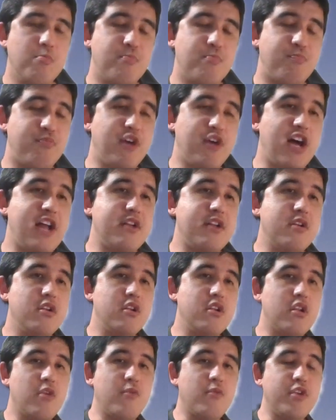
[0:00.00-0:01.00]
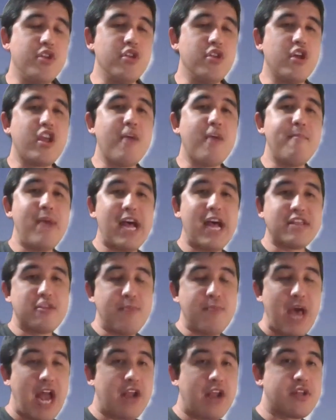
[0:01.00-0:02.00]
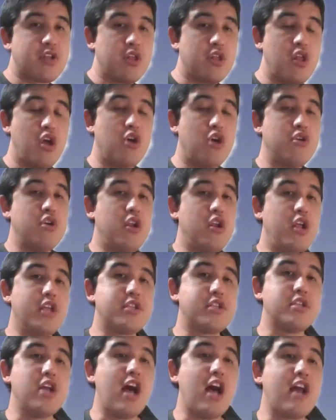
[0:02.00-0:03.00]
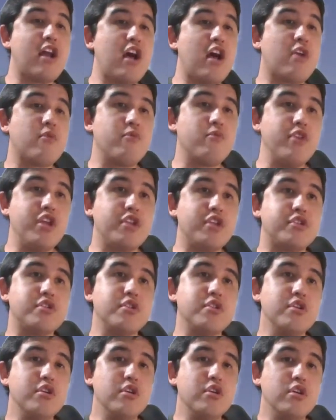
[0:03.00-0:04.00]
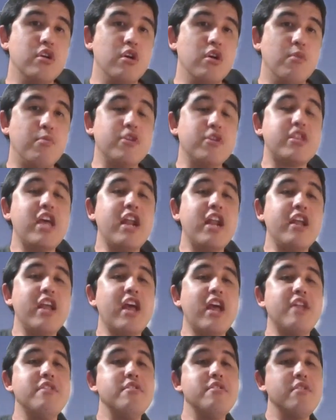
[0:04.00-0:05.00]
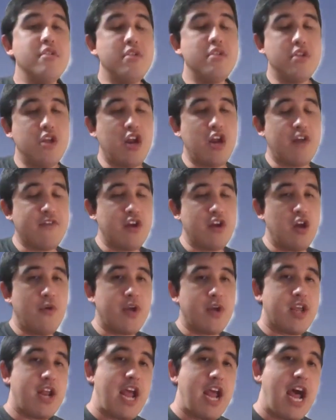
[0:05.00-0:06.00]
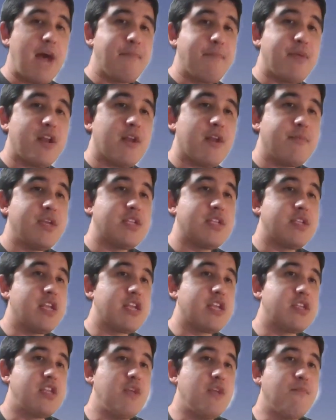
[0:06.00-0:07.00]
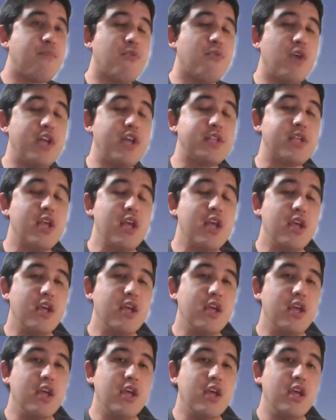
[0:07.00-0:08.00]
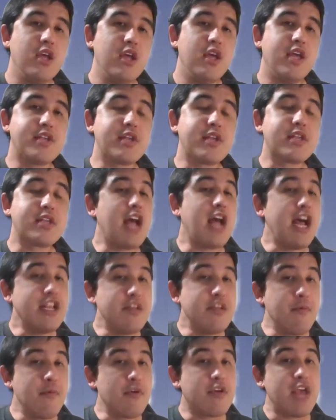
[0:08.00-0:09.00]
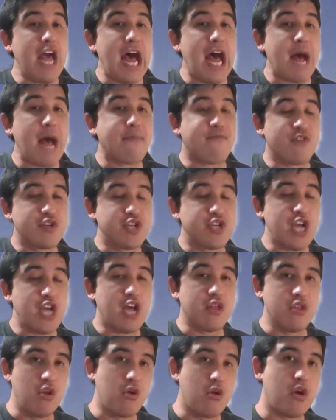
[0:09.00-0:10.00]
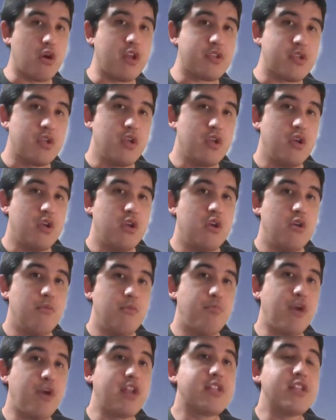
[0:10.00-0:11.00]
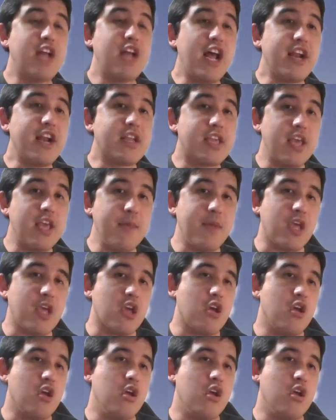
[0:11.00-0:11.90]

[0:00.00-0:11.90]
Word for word: But and when you look at mathematics alone, it's not out of reach. But then again, you never know what can happen. I mean, 16 points is a sizable gap for Jett Lawrence, but it's not a gimme.